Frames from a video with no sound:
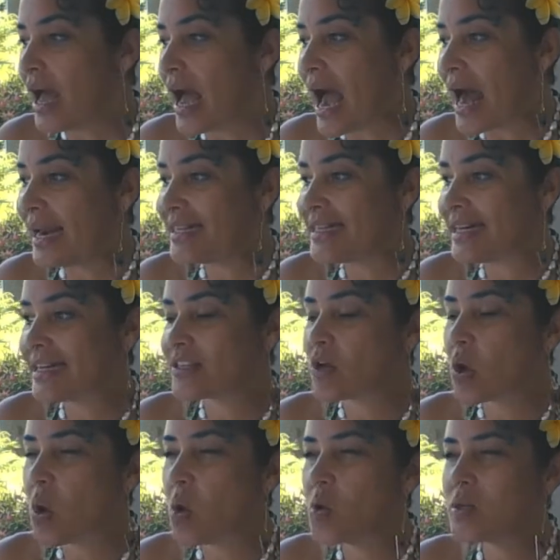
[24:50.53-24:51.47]
And it takes
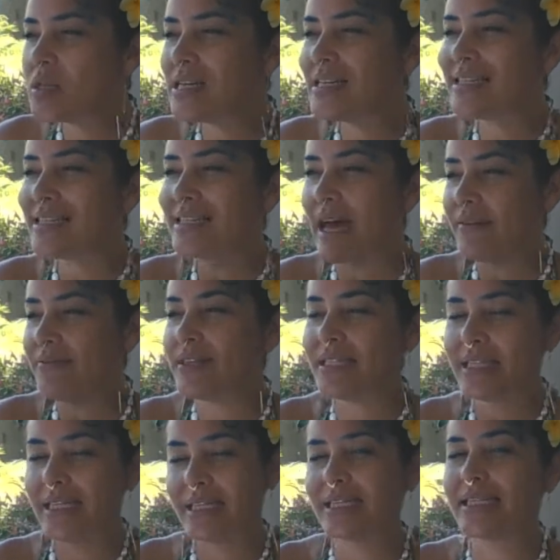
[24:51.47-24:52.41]
only
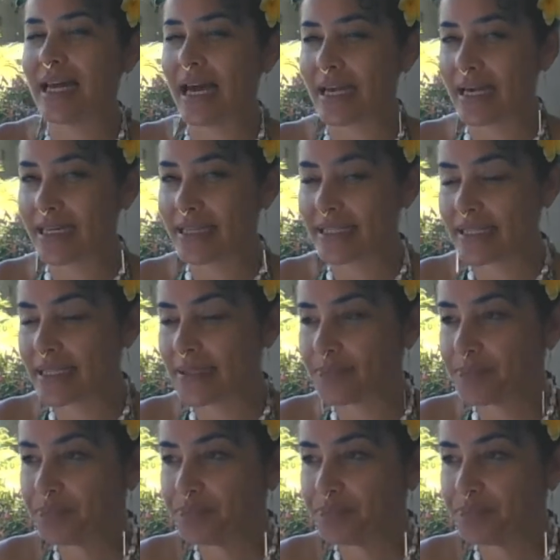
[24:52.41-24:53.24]
17 seconds